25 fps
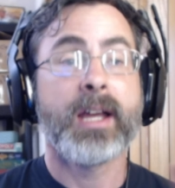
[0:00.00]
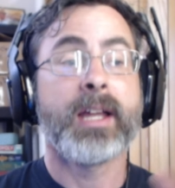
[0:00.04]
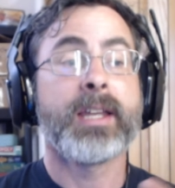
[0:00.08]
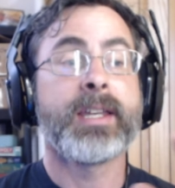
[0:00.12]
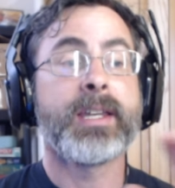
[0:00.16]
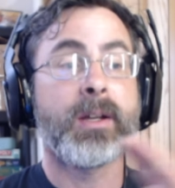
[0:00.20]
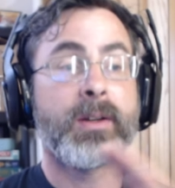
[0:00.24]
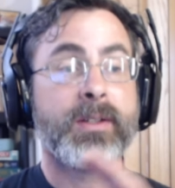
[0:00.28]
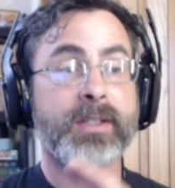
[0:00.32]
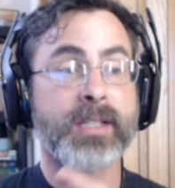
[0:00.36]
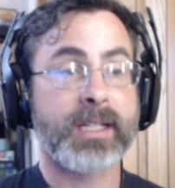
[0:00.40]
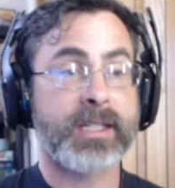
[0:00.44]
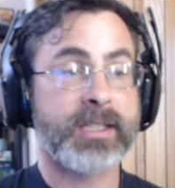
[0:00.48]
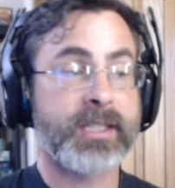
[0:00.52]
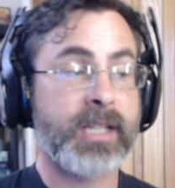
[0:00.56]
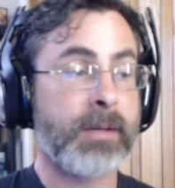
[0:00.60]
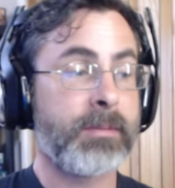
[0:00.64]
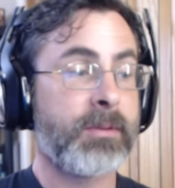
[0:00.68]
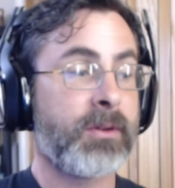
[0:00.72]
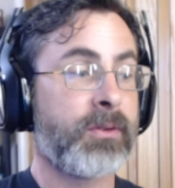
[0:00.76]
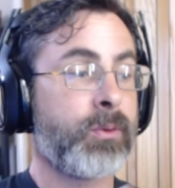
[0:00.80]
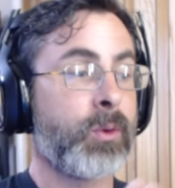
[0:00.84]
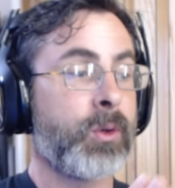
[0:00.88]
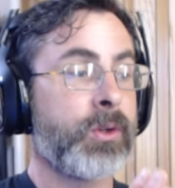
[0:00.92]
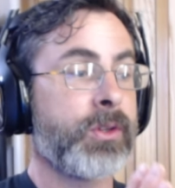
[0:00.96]
Now, as I said
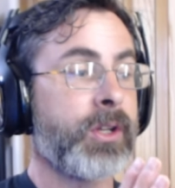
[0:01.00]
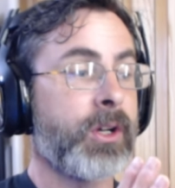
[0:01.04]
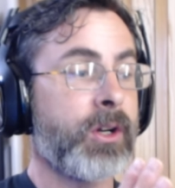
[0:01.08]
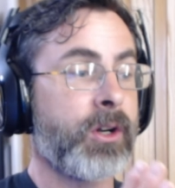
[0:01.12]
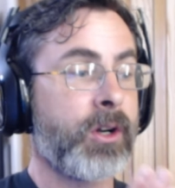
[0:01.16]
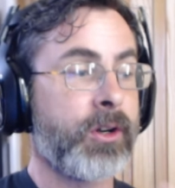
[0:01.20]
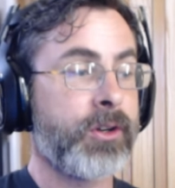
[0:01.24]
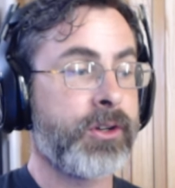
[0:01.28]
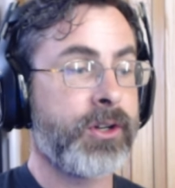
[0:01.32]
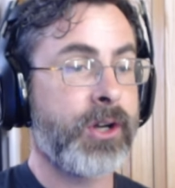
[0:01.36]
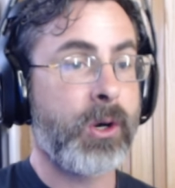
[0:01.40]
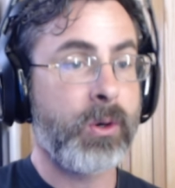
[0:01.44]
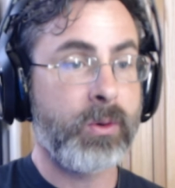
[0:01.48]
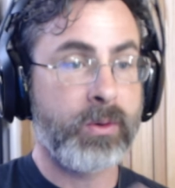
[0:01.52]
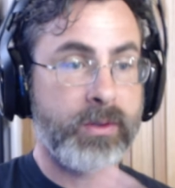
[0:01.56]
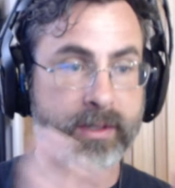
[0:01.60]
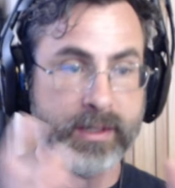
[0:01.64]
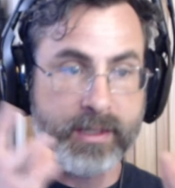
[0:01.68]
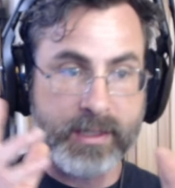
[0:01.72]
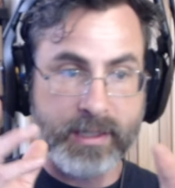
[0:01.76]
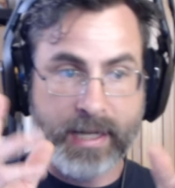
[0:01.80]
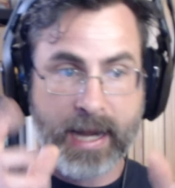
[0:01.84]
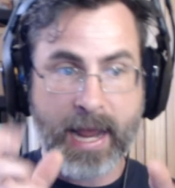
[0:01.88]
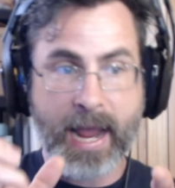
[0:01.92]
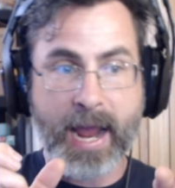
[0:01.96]
before, there are no
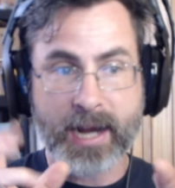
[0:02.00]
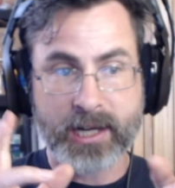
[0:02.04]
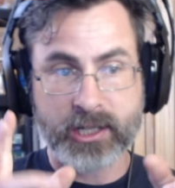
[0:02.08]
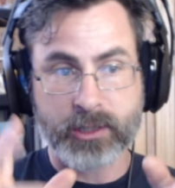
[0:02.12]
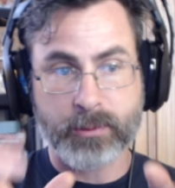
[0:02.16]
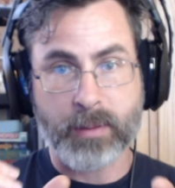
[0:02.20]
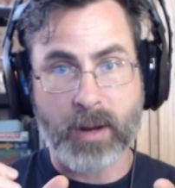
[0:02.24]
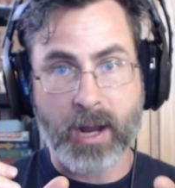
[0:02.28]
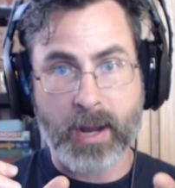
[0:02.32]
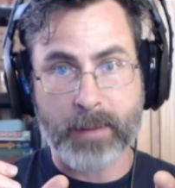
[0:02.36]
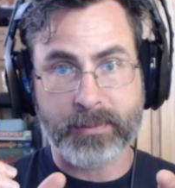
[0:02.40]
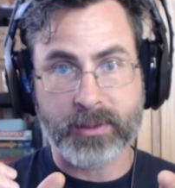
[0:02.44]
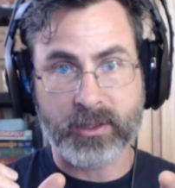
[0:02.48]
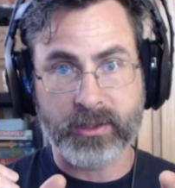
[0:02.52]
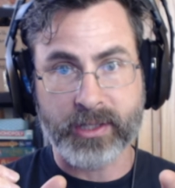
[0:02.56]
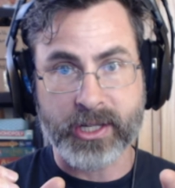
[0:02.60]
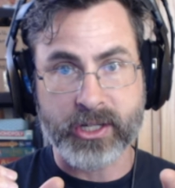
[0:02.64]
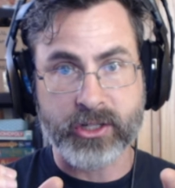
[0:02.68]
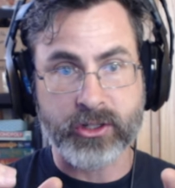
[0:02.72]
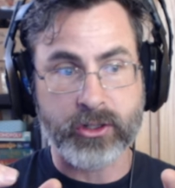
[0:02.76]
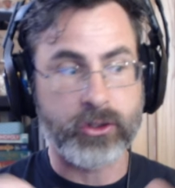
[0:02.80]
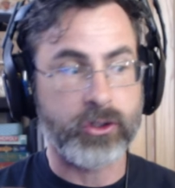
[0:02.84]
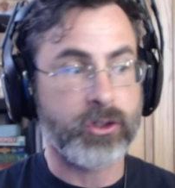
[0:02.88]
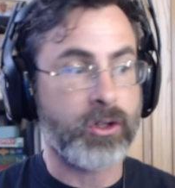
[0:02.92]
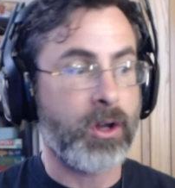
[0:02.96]
tax
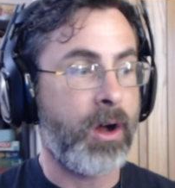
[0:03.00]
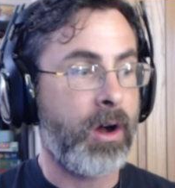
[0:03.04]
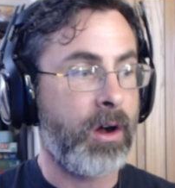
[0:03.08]
populations.